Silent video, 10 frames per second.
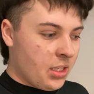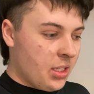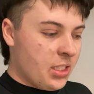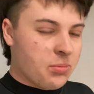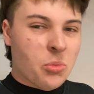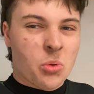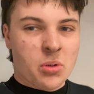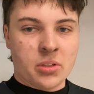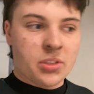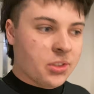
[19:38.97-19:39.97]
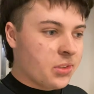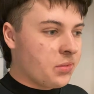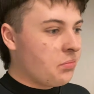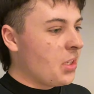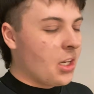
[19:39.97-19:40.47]
It's more just
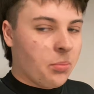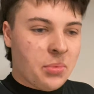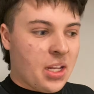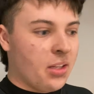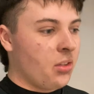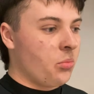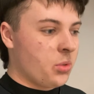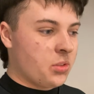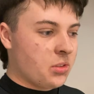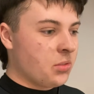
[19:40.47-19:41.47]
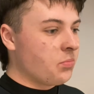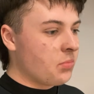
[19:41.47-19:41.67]
an update on what's